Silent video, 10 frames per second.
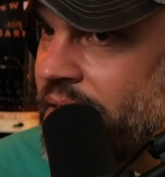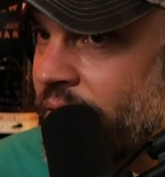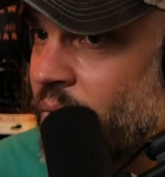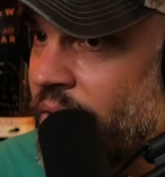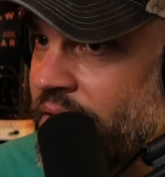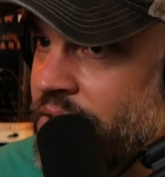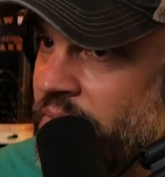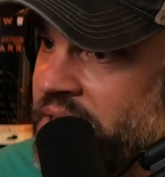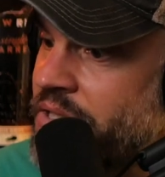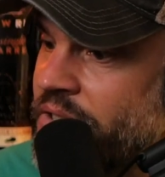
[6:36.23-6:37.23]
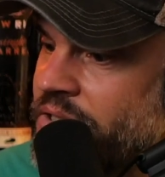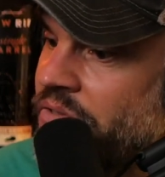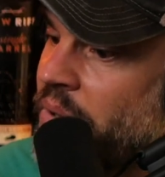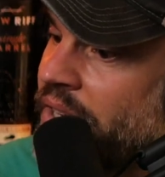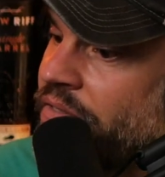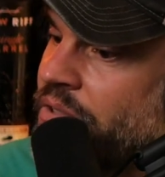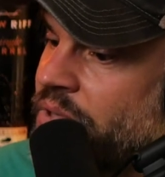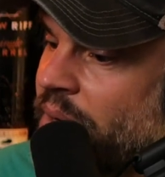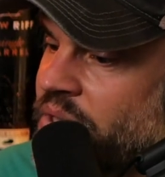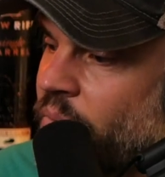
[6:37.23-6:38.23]
according to research, if you add a few
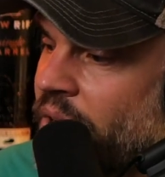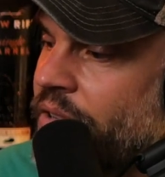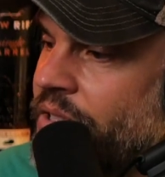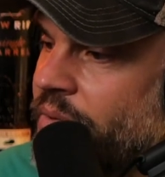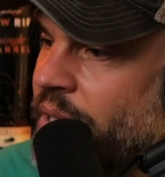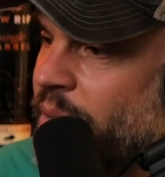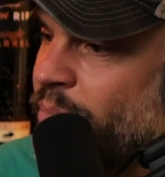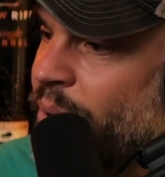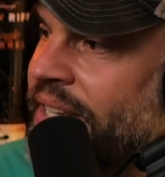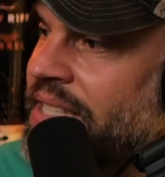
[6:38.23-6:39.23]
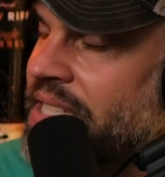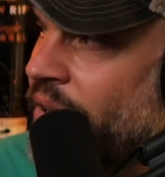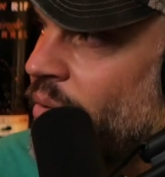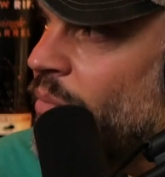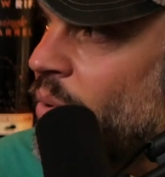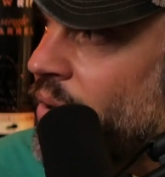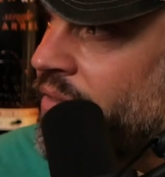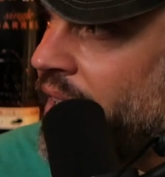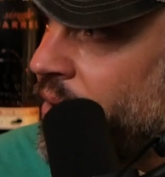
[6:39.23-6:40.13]
drops of water to it, it brings out more of that